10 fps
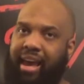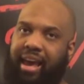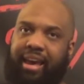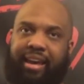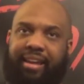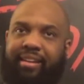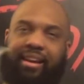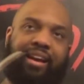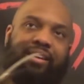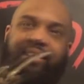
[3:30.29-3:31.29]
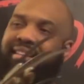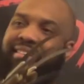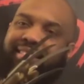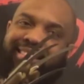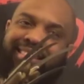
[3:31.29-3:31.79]
And
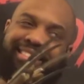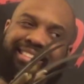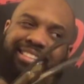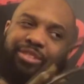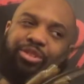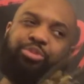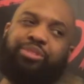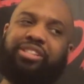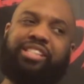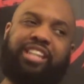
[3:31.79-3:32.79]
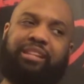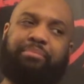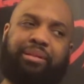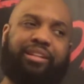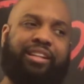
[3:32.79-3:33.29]
it was too much CGI in the
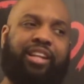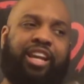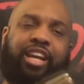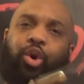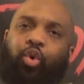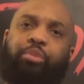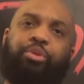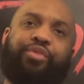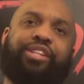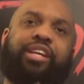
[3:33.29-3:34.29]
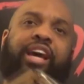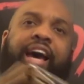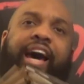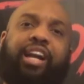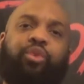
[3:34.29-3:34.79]
blood and horror movies.
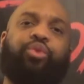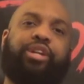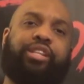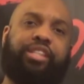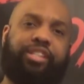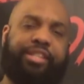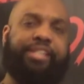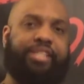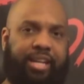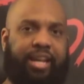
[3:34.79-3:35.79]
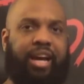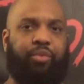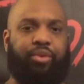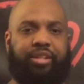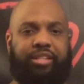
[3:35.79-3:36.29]
I don't want to see CGI. I
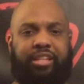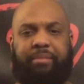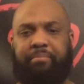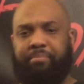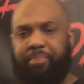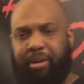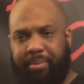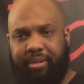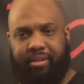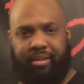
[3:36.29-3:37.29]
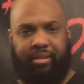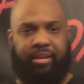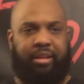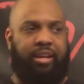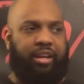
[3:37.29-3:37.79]
want to see puppets and
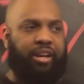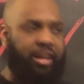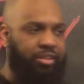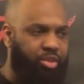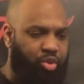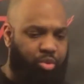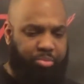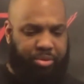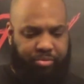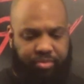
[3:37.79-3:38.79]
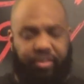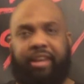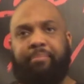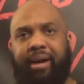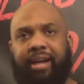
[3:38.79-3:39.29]
costumes and
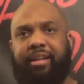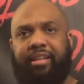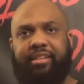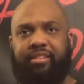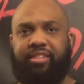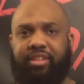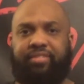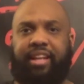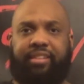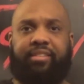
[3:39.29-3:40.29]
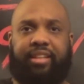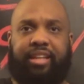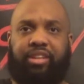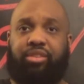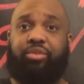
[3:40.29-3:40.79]
fake bodies and stuff like this like
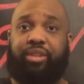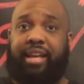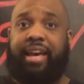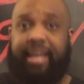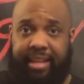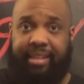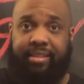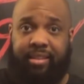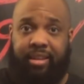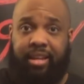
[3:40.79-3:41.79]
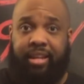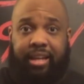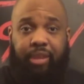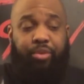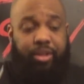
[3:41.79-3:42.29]
they used to do in the 80s.
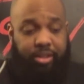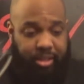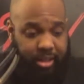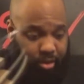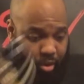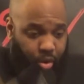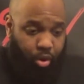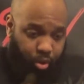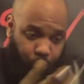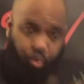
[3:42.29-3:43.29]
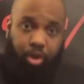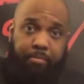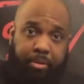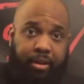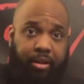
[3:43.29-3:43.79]
Like, I want to see that hard
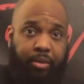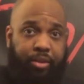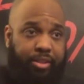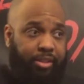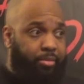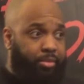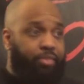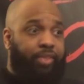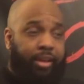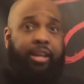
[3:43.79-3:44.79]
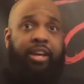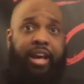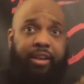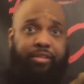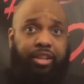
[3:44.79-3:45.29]
work put in. I want to see some stuff like
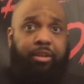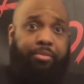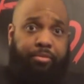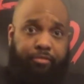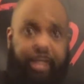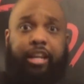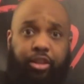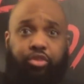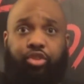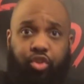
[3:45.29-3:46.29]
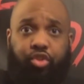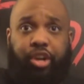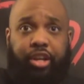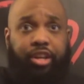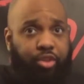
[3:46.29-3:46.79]
how Tom Savini used to
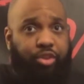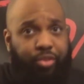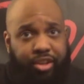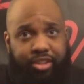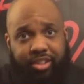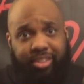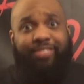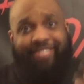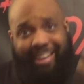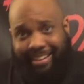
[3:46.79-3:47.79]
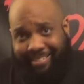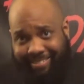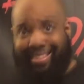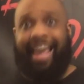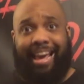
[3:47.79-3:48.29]
create. You know, I want to see stuff like
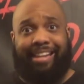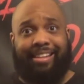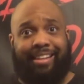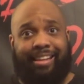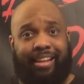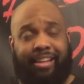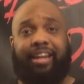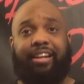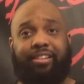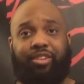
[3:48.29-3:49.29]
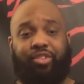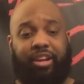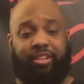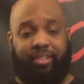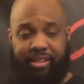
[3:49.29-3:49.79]
that kind of stuff
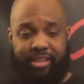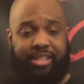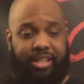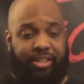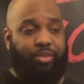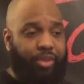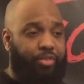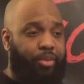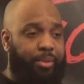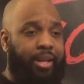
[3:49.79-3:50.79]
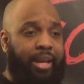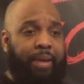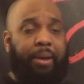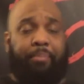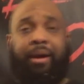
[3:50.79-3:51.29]
created too. The CGI took away from it.
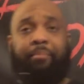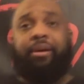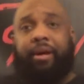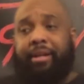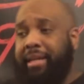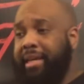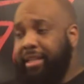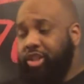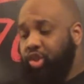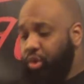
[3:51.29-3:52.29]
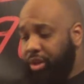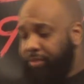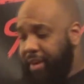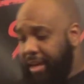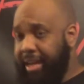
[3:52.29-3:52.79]
I did enjoy the
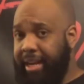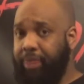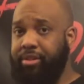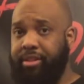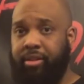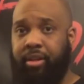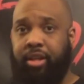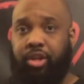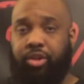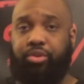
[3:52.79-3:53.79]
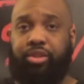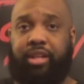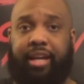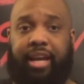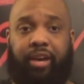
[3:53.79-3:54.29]
fact how they was using,
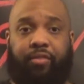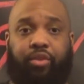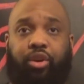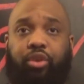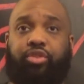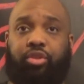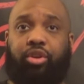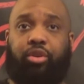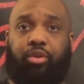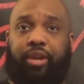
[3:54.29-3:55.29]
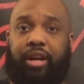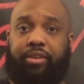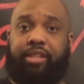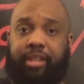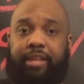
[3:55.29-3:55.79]
like, how if you go so long without
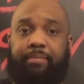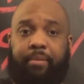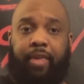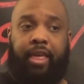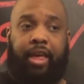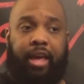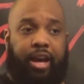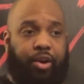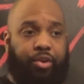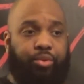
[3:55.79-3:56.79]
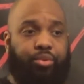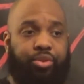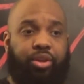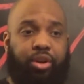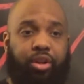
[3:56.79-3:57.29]
sleep, how you will
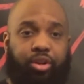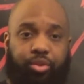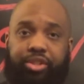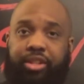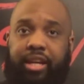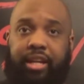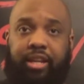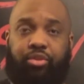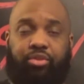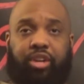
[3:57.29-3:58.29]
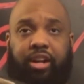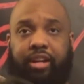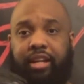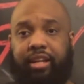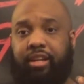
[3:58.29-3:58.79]
start hallucinating, you will start
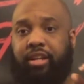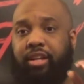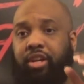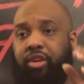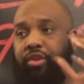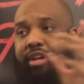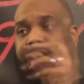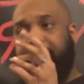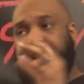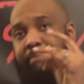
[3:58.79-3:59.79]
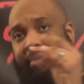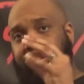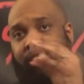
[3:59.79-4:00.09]
getting reality mixed